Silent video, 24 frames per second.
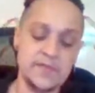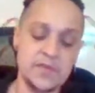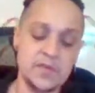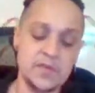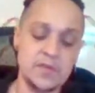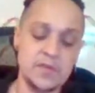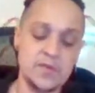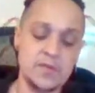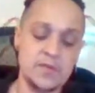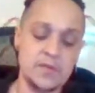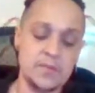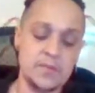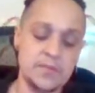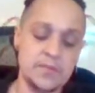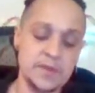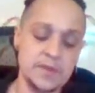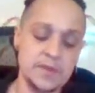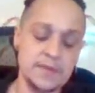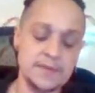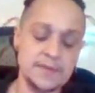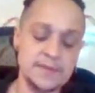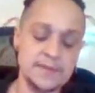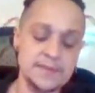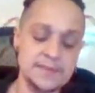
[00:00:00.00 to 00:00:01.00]
of you,
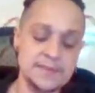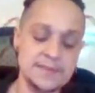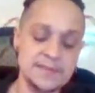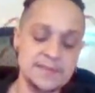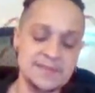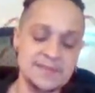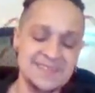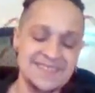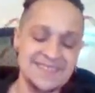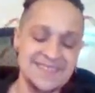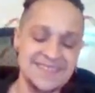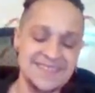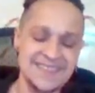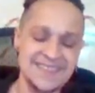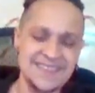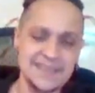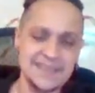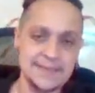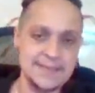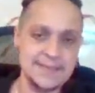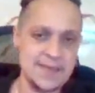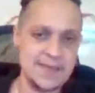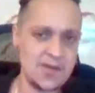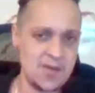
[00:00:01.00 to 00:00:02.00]
because
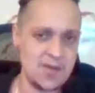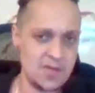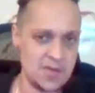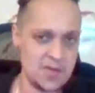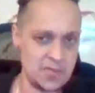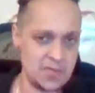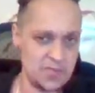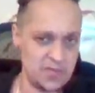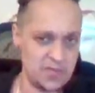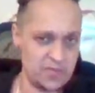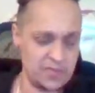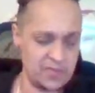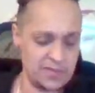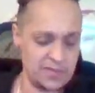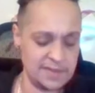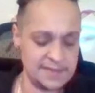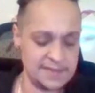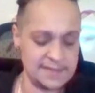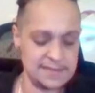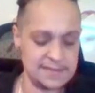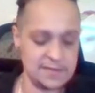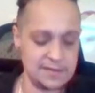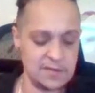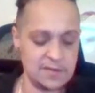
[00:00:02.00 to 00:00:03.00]
tarot can be really
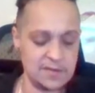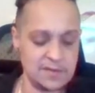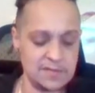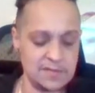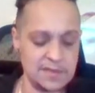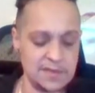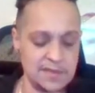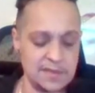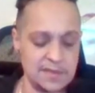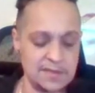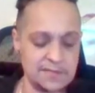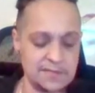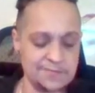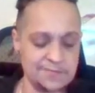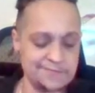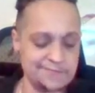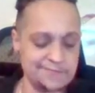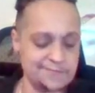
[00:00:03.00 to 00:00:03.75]
slow. Like,